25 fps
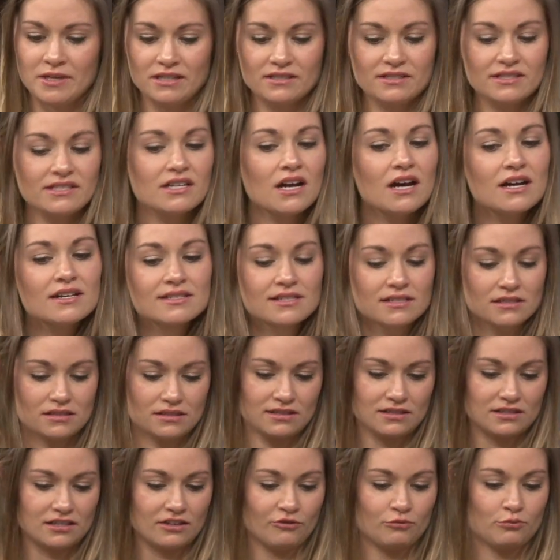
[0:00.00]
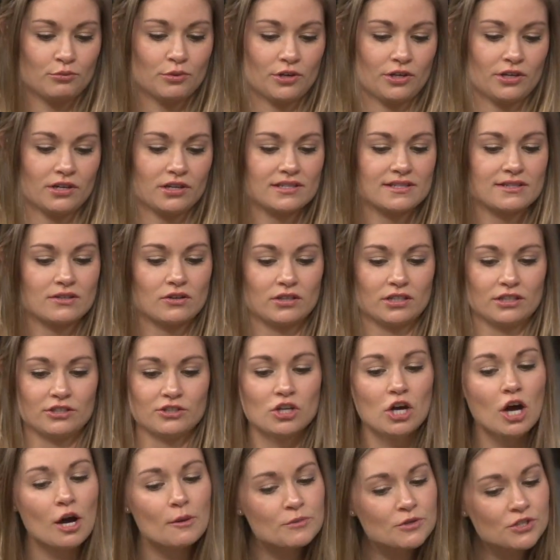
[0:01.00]
dozens of books on
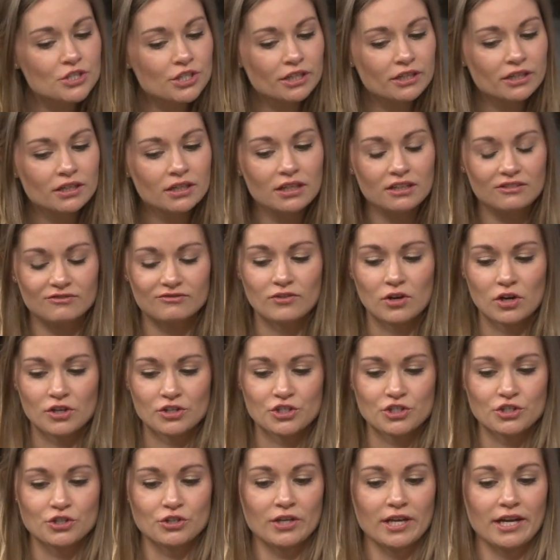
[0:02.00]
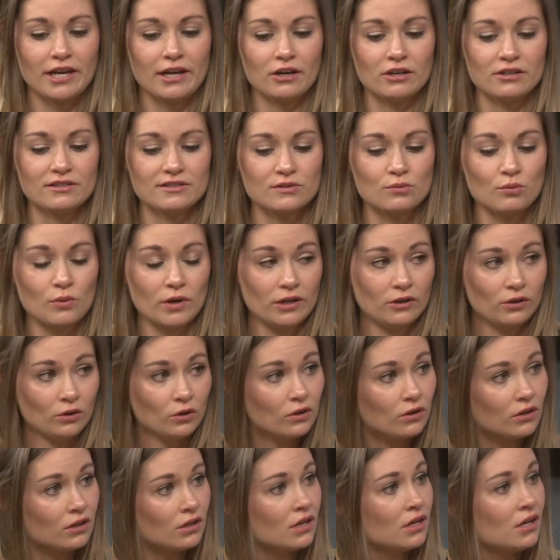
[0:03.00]
adoption and foster care as
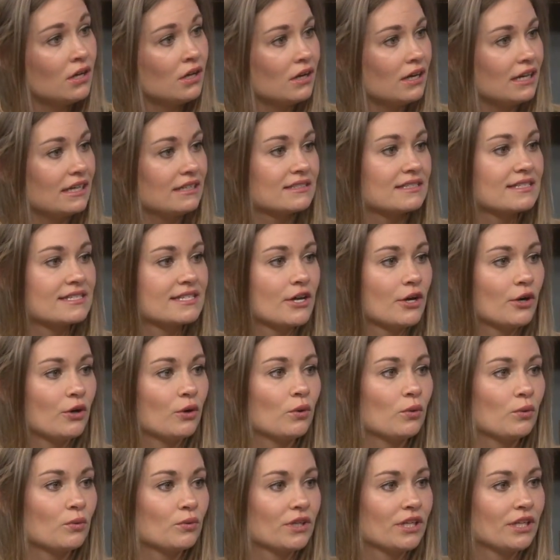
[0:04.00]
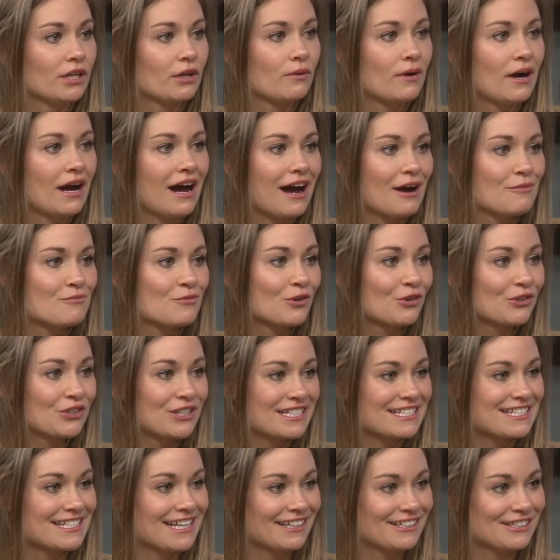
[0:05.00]
well. And so, I'm really
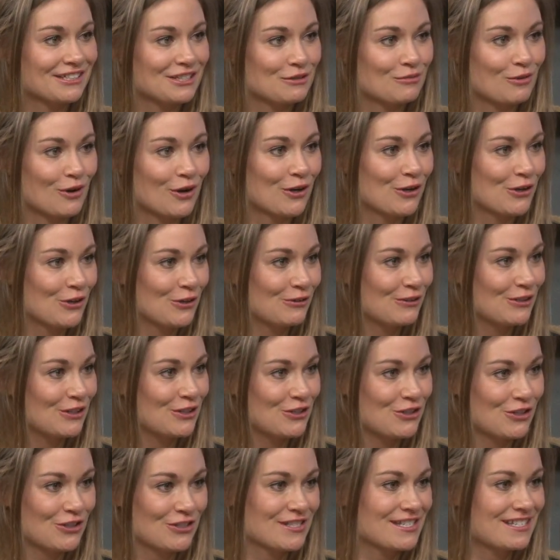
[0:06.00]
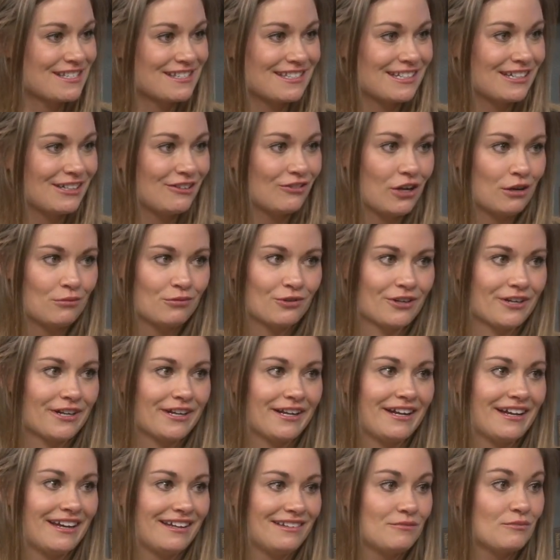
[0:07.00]
excited to partner with the Johnson City
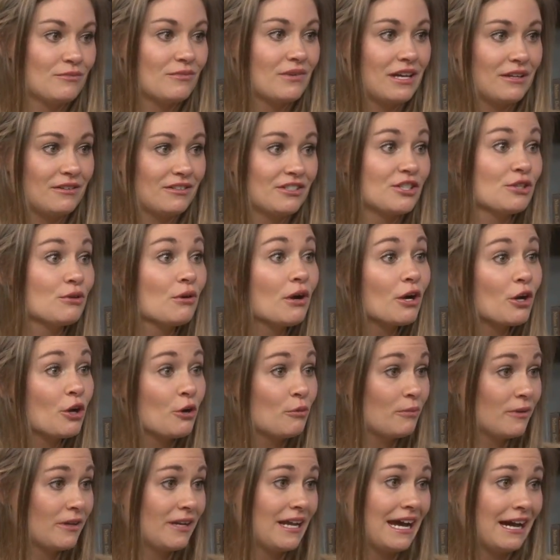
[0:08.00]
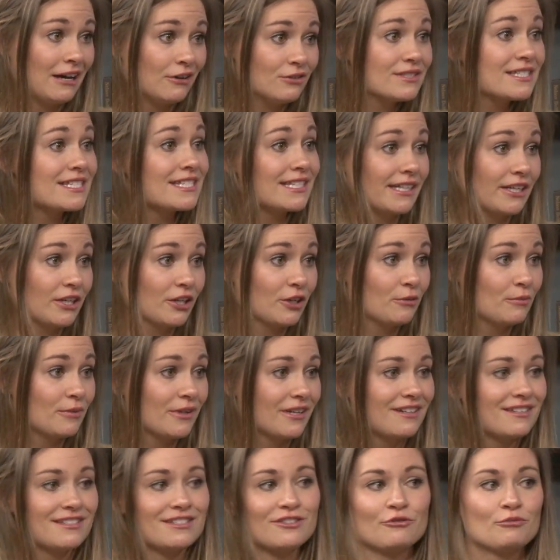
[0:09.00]
Library and do our open house there,
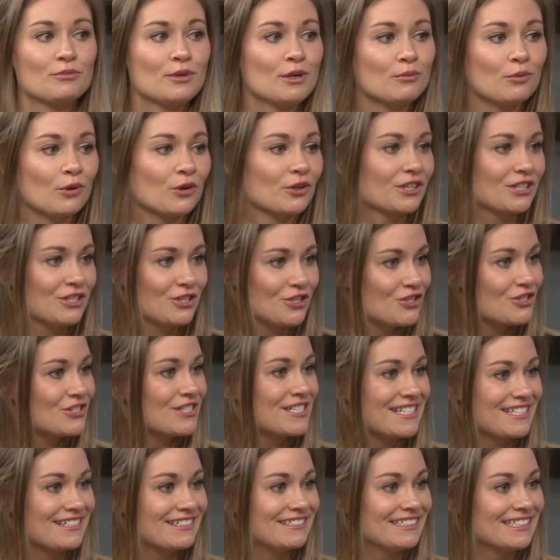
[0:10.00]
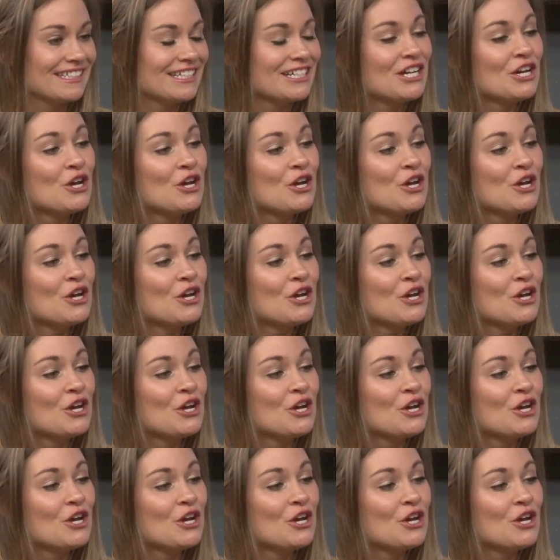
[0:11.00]
because if people are interested